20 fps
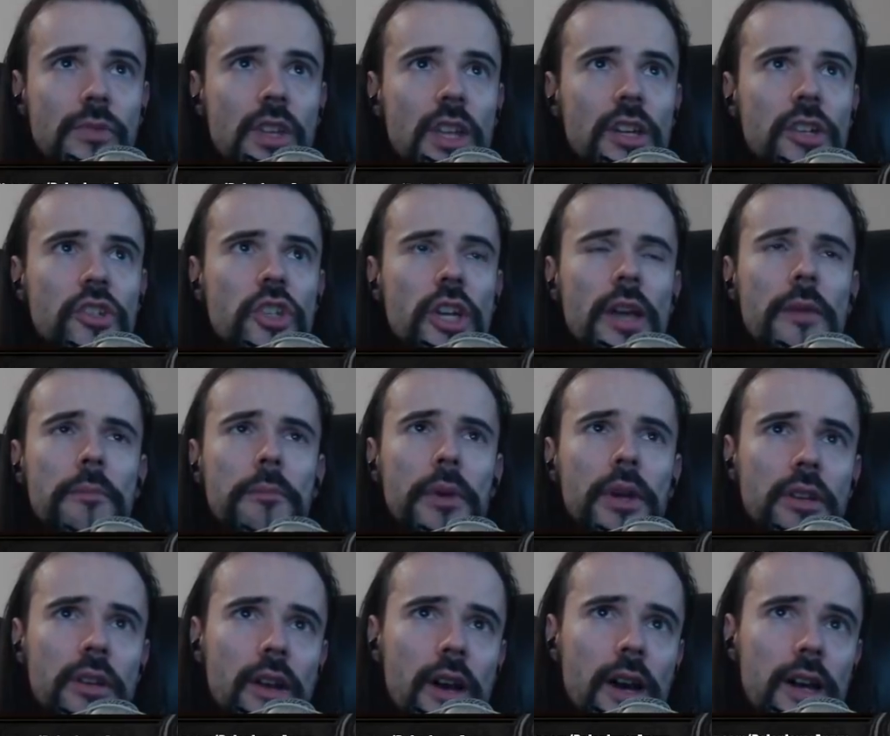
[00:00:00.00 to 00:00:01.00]

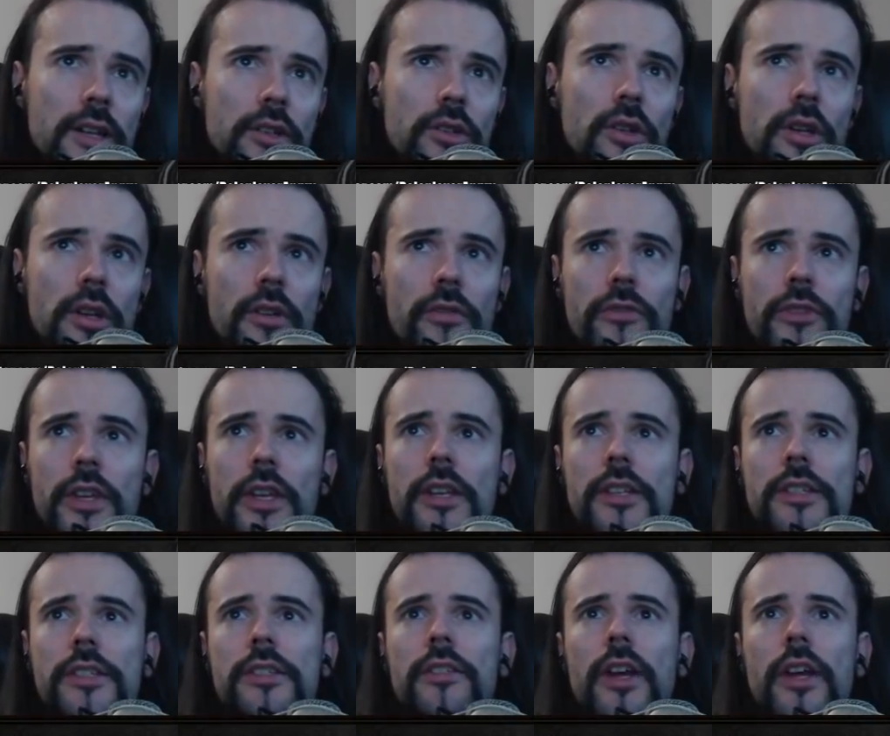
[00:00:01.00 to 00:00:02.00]
Champion got a lot of
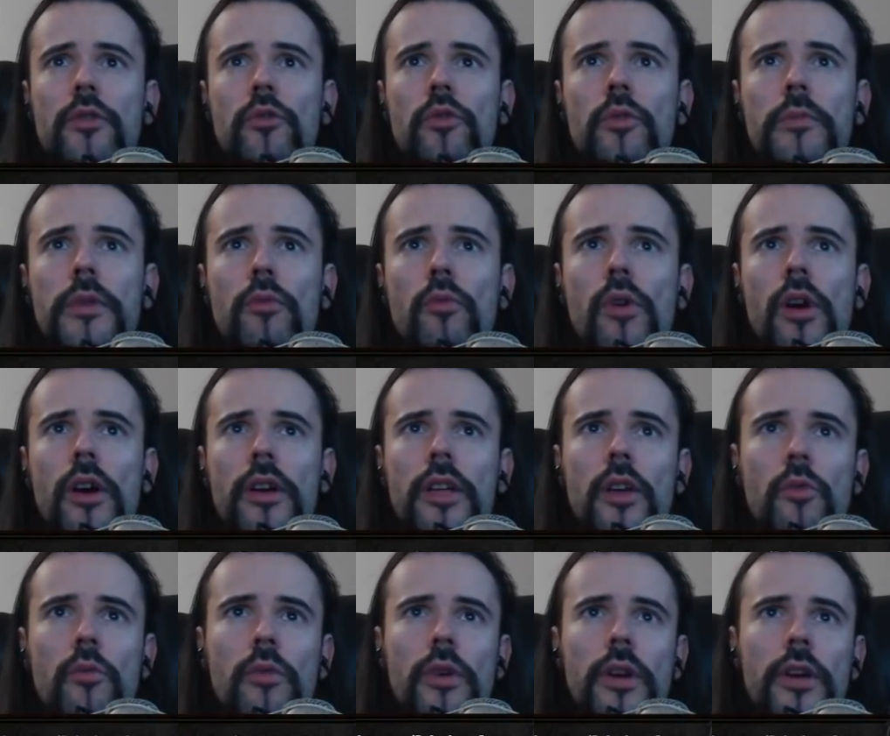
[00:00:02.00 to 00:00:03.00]
things that we'll be
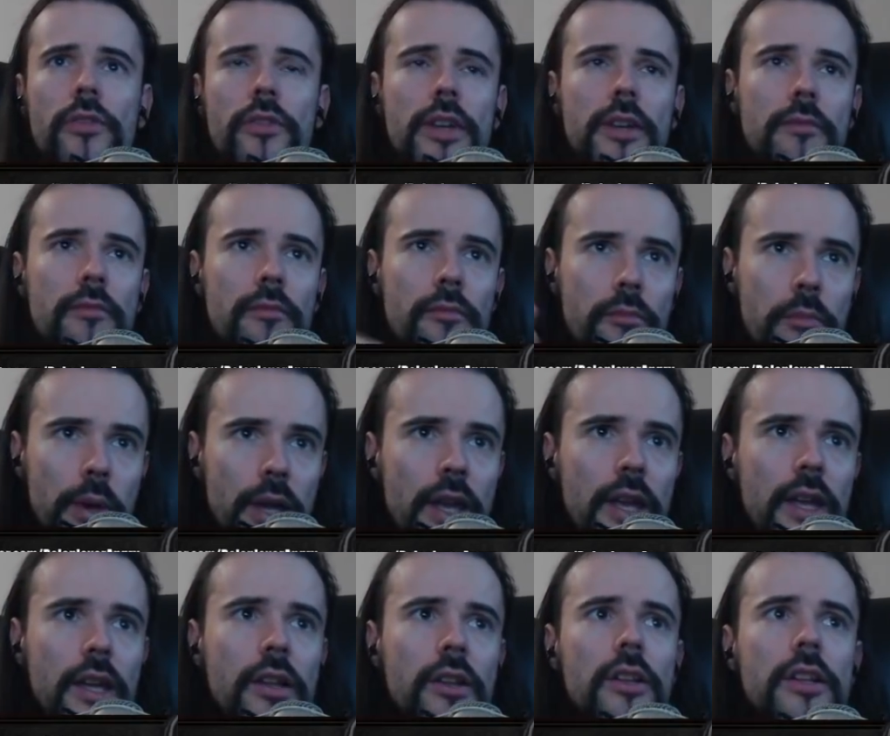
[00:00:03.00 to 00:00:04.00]
working with in
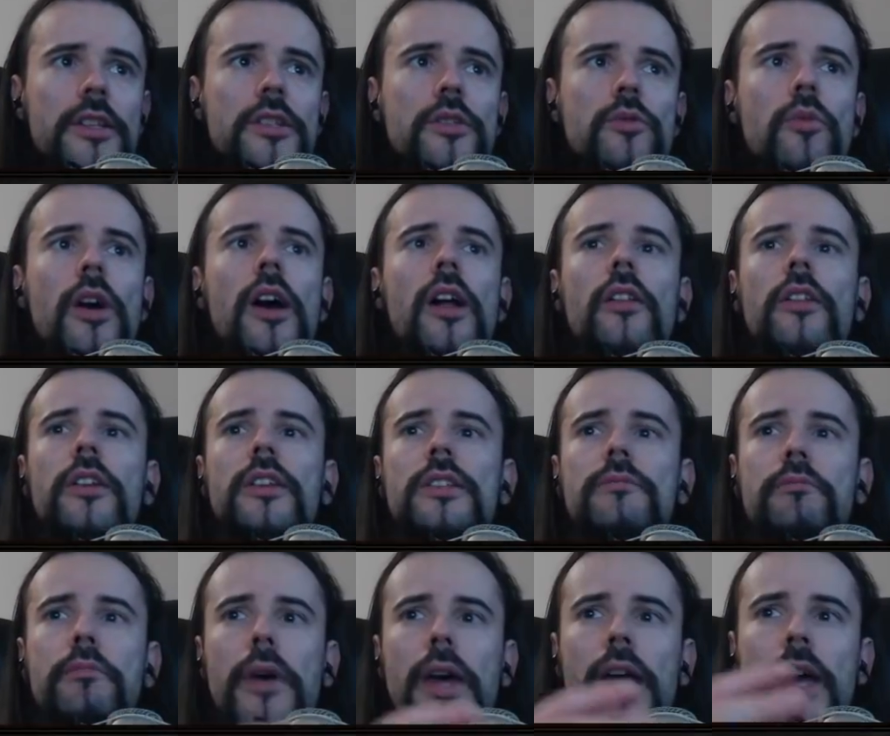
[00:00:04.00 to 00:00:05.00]
Pale, as well as
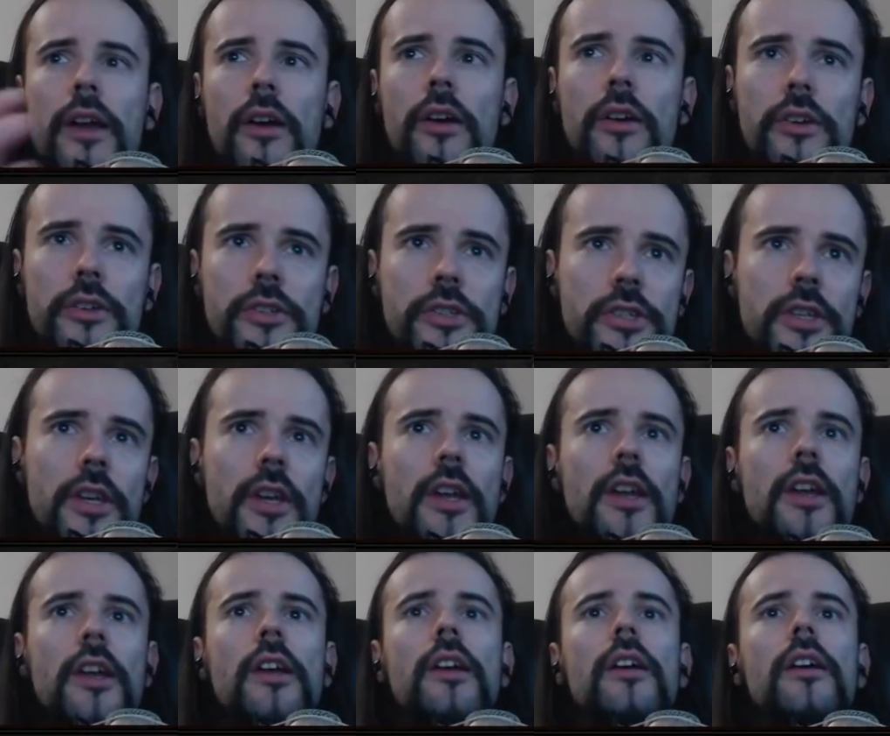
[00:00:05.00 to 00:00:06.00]
banners.
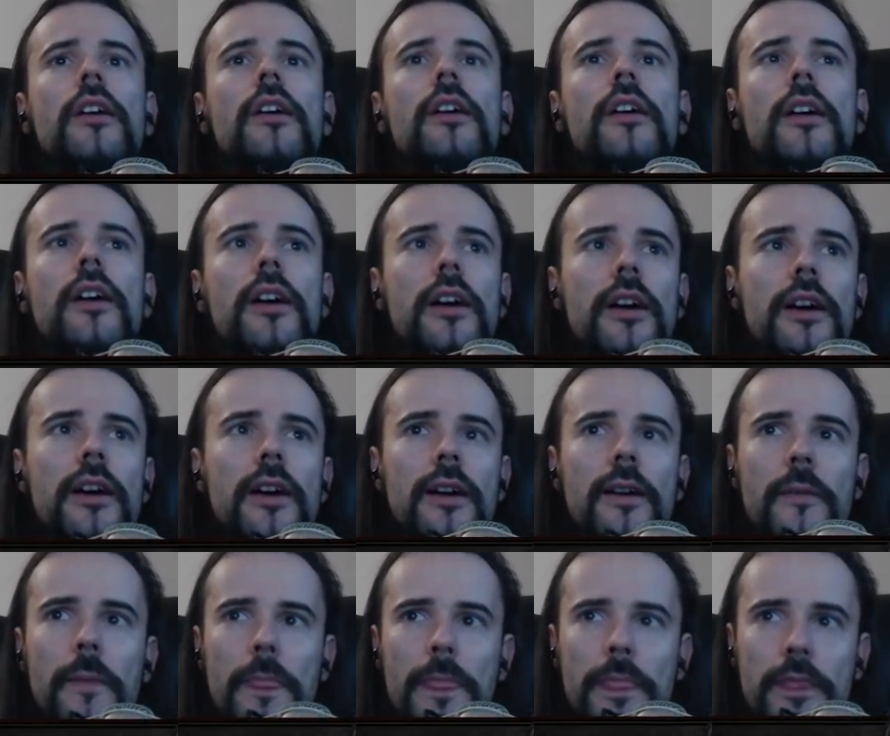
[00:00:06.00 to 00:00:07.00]

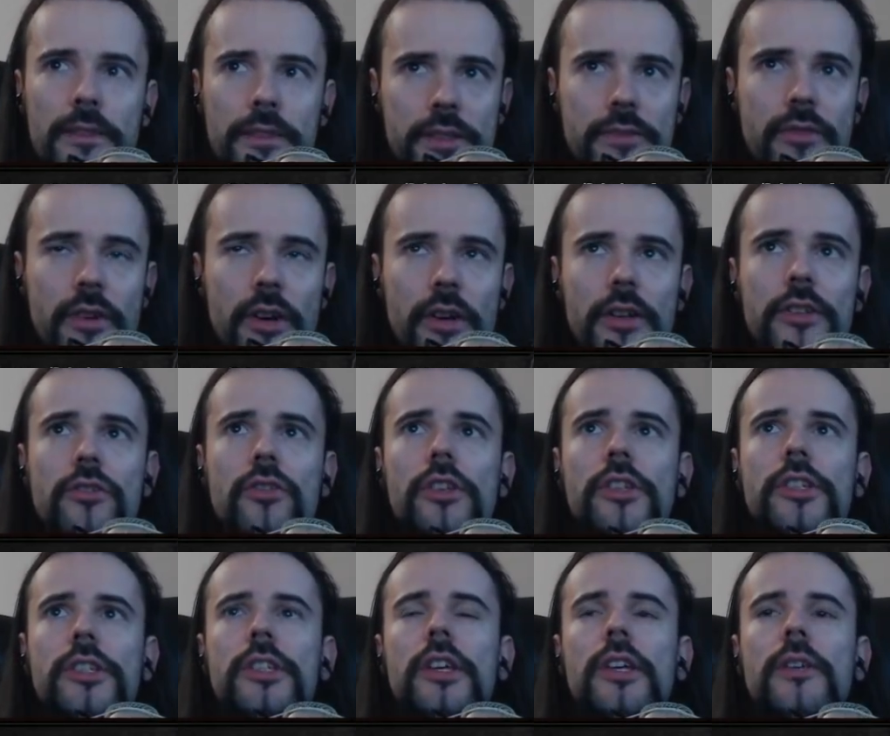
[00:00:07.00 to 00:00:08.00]
It's very
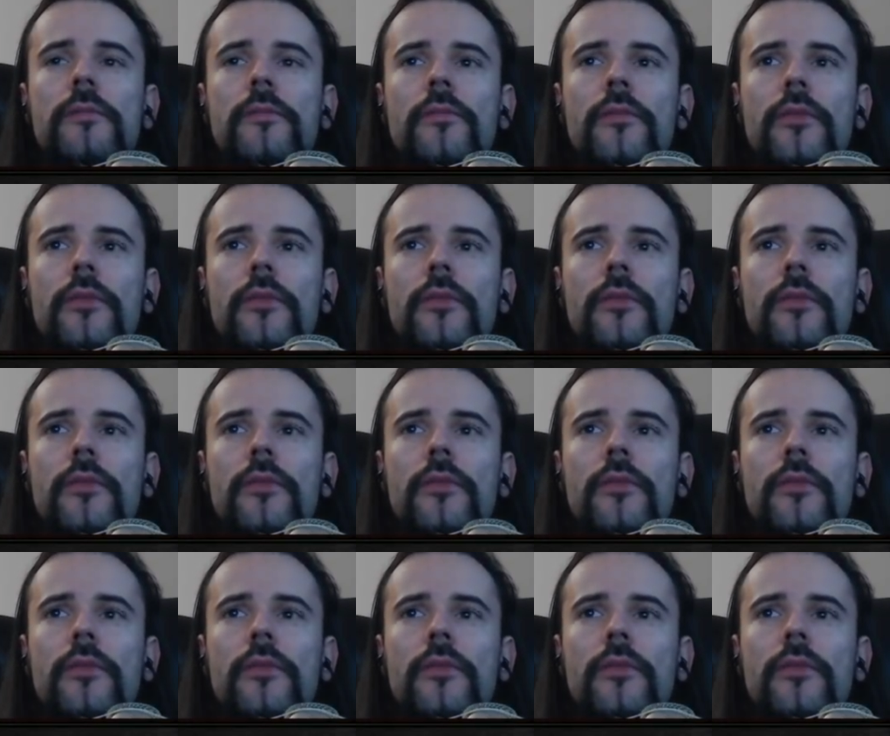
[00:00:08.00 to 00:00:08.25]
interesting.